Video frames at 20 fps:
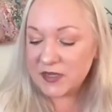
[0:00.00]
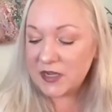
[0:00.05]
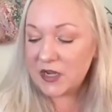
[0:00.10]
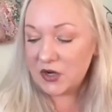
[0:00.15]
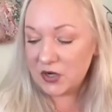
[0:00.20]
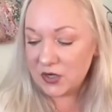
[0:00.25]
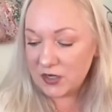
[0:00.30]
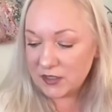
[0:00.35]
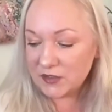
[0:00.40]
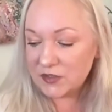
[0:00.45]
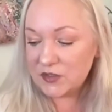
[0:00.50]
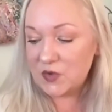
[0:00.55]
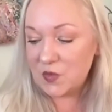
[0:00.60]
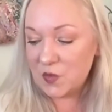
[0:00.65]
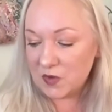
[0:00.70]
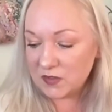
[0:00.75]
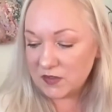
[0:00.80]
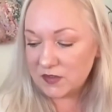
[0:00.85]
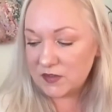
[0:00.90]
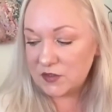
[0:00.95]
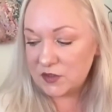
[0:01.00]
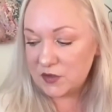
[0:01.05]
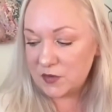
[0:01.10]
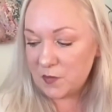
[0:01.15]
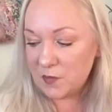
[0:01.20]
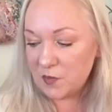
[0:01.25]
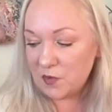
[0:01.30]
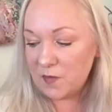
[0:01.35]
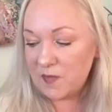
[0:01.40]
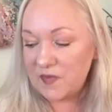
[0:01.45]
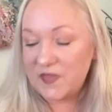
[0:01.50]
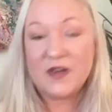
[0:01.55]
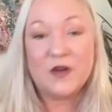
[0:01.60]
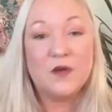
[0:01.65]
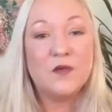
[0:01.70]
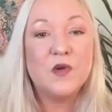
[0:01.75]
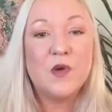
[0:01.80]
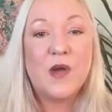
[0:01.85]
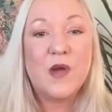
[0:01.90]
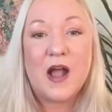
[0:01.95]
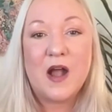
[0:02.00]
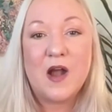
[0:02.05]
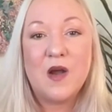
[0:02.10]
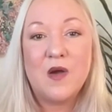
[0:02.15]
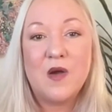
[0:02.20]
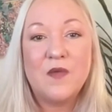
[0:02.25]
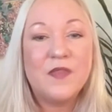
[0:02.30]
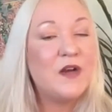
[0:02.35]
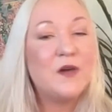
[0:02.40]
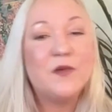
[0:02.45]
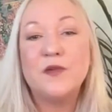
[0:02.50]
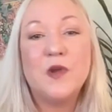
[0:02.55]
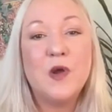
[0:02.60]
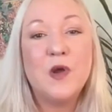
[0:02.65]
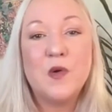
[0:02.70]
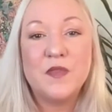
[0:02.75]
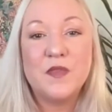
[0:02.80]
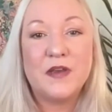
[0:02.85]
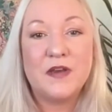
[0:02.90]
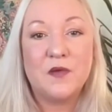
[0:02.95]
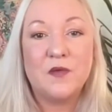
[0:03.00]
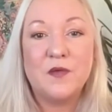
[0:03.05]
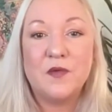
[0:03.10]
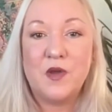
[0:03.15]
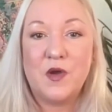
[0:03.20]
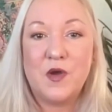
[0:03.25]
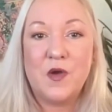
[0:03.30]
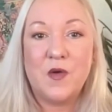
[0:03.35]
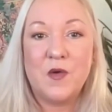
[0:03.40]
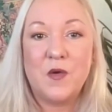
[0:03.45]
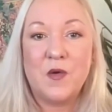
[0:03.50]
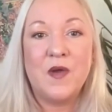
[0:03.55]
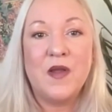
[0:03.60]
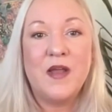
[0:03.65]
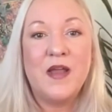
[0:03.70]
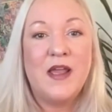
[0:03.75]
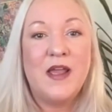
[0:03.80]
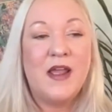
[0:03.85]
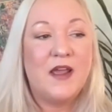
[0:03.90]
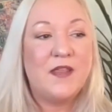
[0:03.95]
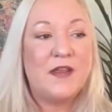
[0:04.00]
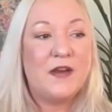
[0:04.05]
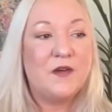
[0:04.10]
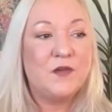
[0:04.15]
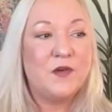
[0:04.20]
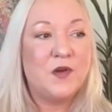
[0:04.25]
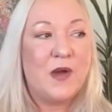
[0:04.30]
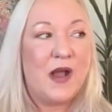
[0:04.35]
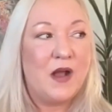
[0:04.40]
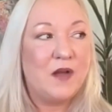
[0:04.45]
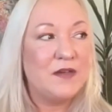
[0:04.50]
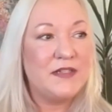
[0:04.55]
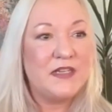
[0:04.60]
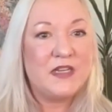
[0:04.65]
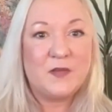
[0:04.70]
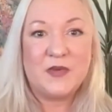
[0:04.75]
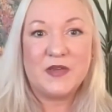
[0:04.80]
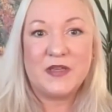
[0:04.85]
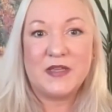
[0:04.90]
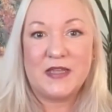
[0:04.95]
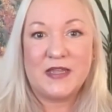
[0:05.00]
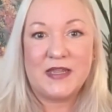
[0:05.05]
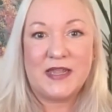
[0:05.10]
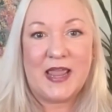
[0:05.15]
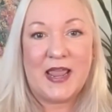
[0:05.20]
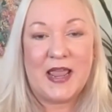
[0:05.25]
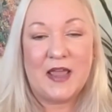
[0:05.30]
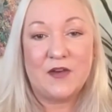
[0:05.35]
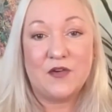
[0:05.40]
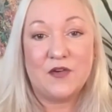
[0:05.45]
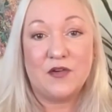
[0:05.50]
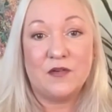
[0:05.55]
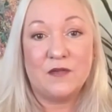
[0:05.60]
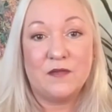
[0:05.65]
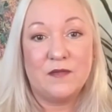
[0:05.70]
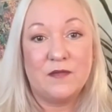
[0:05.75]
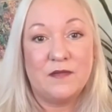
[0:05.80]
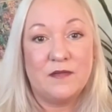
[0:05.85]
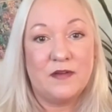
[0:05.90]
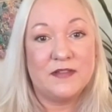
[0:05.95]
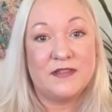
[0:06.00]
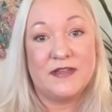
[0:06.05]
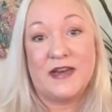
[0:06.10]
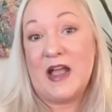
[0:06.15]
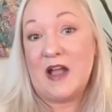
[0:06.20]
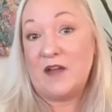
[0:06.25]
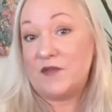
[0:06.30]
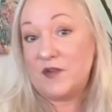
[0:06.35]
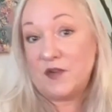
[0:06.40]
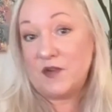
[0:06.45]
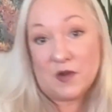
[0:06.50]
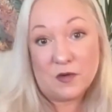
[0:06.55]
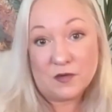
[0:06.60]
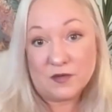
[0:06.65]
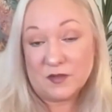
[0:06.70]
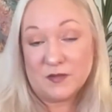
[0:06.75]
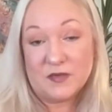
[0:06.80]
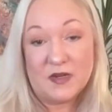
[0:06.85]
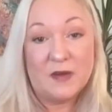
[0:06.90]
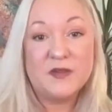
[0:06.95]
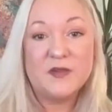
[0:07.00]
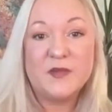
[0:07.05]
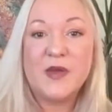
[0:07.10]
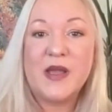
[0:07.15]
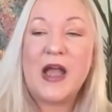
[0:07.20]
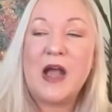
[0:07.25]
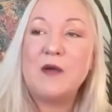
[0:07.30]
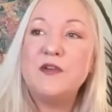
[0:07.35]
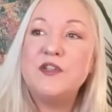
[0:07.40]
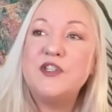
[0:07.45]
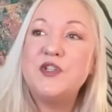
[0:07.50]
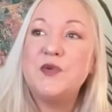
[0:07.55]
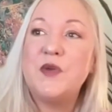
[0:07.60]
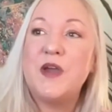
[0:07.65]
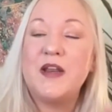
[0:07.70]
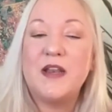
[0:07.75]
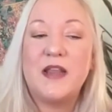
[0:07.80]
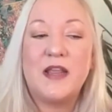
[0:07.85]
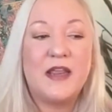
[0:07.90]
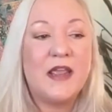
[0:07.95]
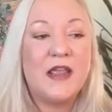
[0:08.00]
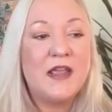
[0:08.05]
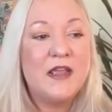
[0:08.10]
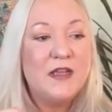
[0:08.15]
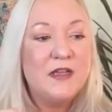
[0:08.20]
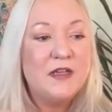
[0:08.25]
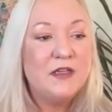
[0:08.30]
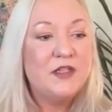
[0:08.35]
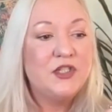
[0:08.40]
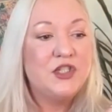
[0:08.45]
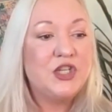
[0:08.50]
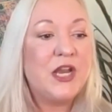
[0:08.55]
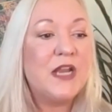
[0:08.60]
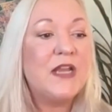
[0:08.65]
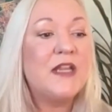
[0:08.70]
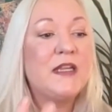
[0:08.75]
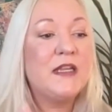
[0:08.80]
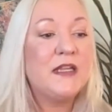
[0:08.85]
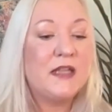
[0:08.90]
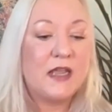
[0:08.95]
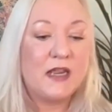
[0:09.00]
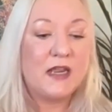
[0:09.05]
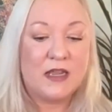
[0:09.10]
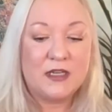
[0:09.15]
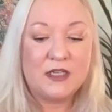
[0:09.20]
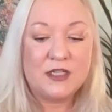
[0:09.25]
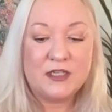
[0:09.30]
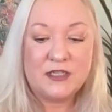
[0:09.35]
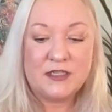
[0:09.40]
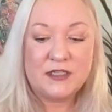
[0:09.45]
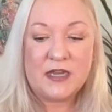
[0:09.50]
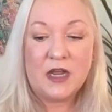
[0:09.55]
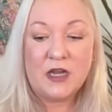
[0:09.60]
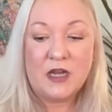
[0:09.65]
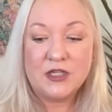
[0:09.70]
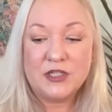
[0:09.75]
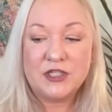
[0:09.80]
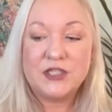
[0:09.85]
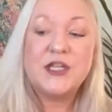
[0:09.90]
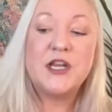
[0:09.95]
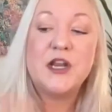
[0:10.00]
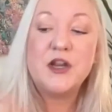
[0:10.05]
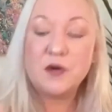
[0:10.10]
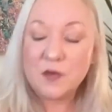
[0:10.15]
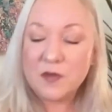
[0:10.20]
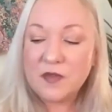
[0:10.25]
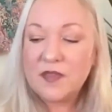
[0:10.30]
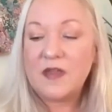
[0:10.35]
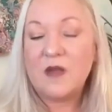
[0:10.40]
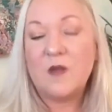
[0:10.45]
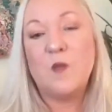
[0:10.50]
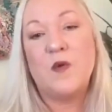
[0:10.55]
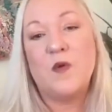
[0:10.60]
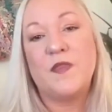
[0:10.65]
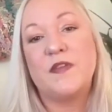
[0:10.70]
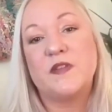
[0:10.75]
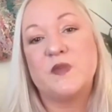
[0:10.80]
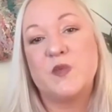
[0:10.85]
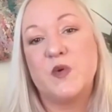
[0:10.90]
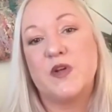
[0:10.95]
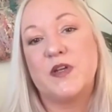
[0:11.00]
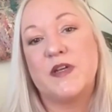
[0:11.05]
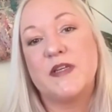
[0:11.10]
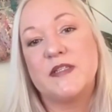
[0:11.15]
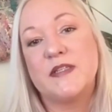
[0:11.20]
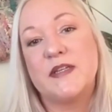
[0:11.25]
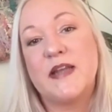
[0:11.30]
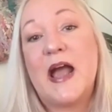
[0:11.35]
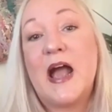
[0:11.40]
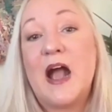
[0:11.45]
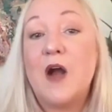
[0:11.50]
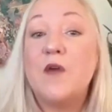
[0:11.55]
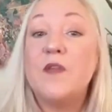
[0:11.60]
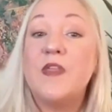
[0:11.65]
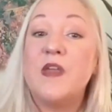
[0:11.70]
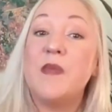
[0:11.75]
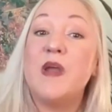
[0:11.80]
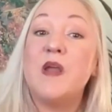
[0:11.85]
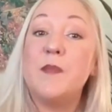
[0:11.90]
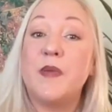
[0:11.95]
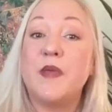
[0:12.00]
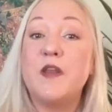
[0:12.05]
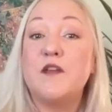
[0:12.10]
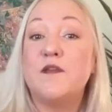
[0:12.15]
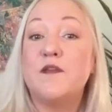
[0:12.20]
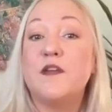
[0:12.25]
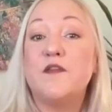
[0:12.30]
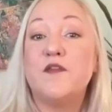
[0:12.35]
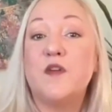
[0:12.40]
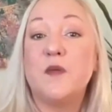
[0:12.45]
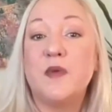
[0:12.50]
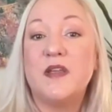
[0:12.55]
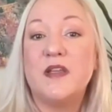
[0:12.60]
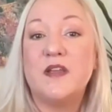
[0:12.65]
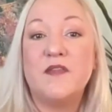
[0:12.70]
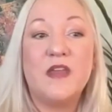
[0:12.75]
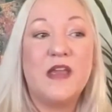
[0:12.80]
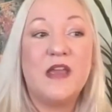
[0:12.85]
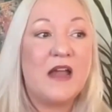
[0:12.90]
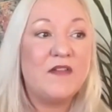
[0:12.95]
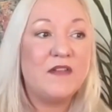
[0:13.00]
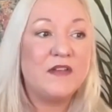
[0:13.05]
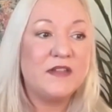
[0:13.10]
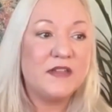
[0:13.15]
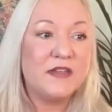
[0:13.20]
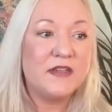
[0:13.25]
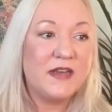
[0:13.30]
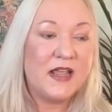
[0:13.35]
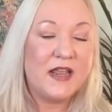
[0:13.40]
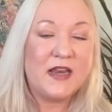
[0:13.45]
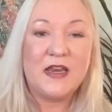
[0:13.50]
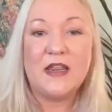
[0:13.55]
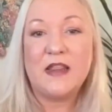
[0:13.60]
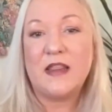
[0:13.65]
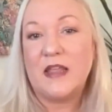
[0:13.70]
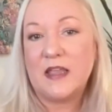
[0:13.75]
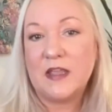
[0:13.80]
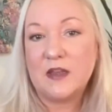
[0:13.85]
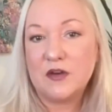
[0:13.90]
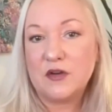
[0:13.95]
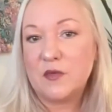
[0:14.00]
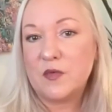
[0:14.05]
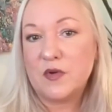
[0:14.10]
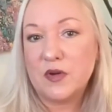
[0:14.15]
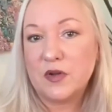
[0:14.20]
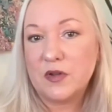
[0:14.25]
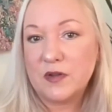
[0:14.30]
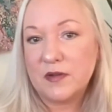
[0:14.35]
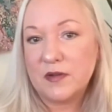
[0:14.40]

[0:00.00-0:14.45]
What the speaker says: curious, who wants to know more, but they don't know what they don't know, and they don't know how deep it can or doesn't have to go sometimes, but how would you kind of like gently like share with them what this work is and how they might benefit from it if they haven't done any like inner work?